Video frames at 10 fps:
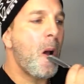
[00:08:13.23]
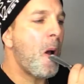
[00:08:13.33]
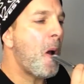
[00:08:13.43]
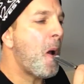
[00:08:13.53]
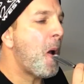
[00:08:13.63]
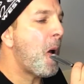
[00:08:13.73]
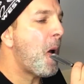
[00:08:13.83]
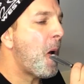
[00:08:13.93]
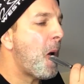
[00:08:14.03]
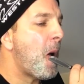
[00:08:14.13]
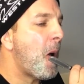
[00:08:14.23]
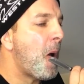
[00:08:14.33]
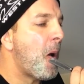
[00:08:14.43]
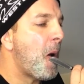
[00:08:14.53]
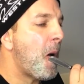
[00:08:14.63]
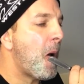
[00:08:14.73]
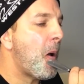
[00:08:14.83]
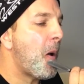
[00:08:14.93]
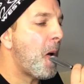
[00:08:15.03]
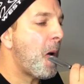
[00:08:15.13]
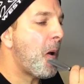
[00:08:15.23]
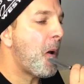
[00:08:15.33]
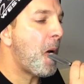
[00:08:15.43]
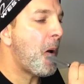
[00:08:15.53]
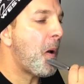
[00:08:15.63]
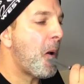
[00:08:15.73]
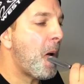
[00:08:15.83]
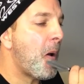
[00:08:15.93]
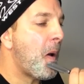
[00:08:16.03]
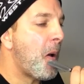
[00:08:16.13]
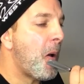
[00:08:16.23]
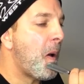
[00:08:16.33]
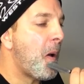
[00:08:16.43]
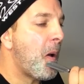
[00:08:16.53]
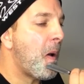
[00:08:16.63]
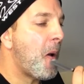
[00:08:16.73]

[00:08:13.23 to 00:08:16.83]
[no speech]